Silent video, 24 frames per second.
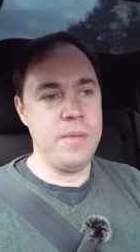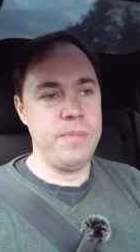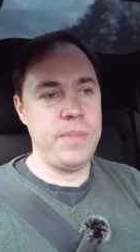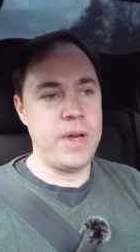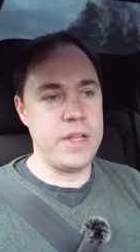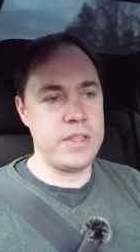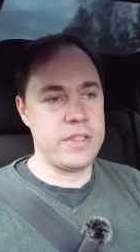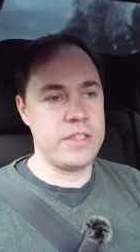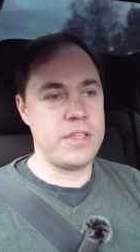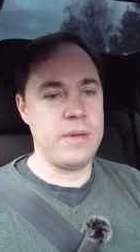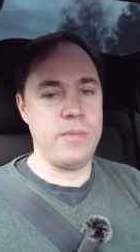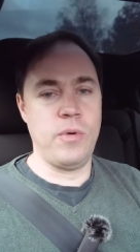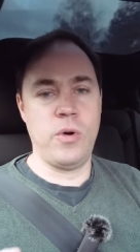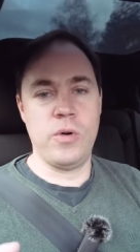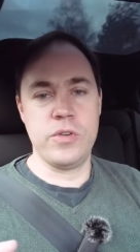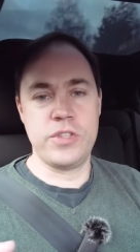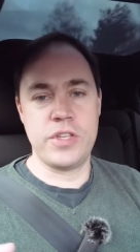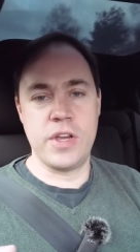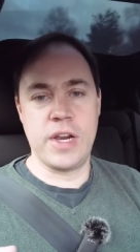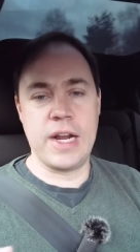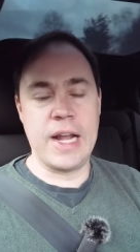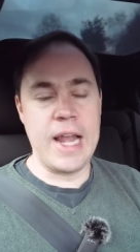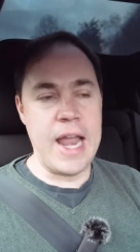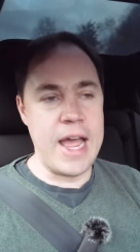but some
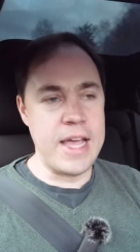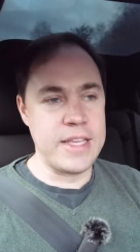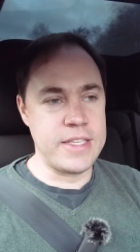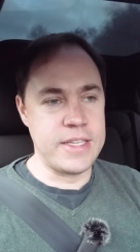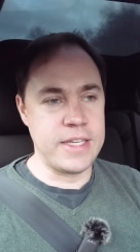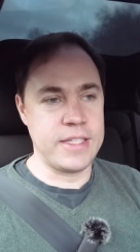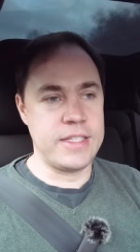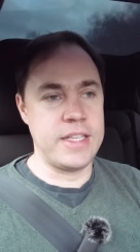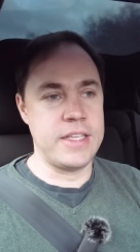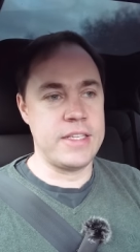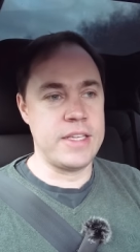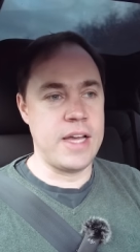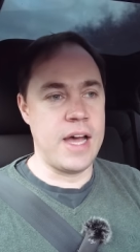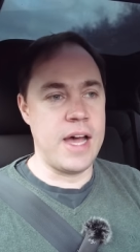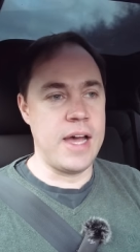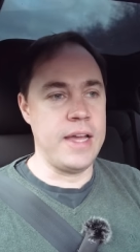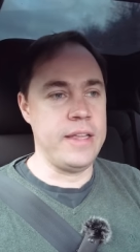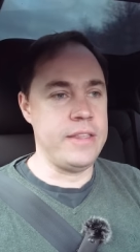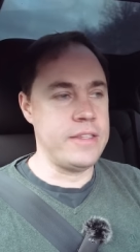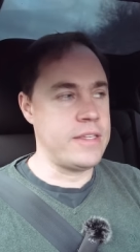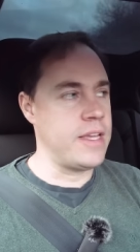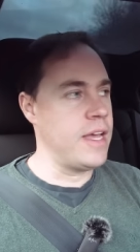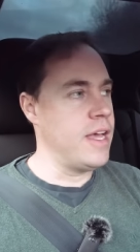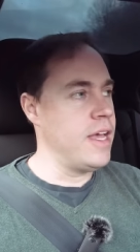also classic
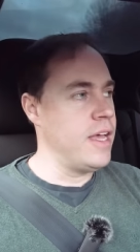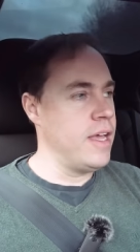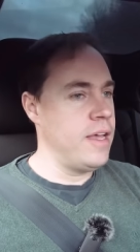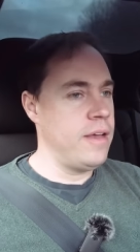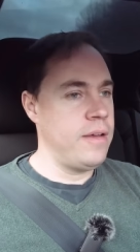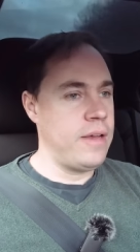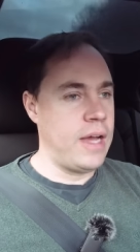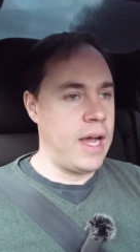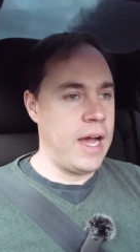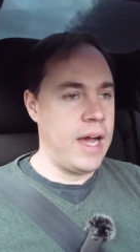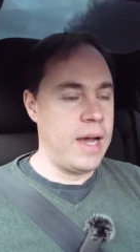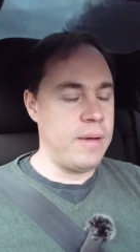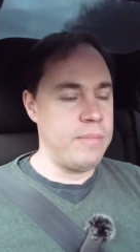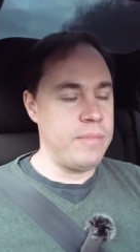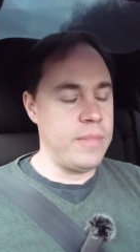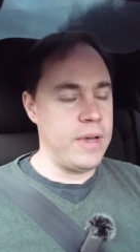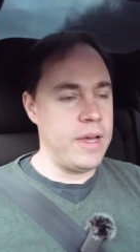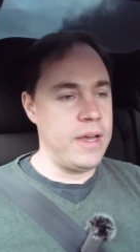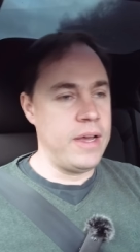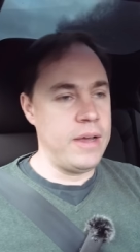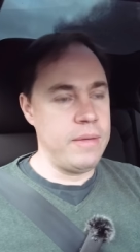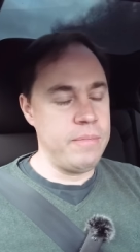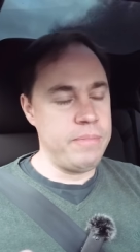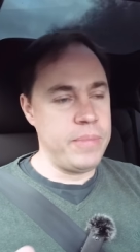designs. Um,
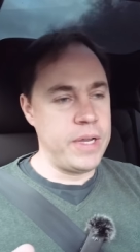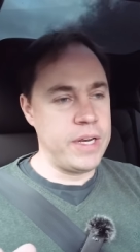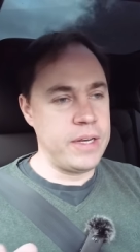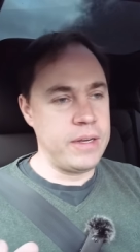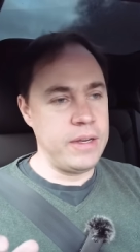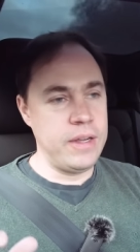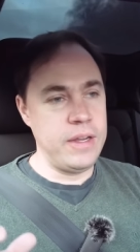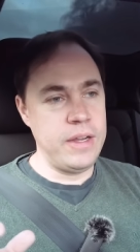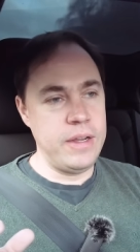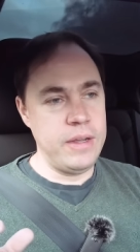but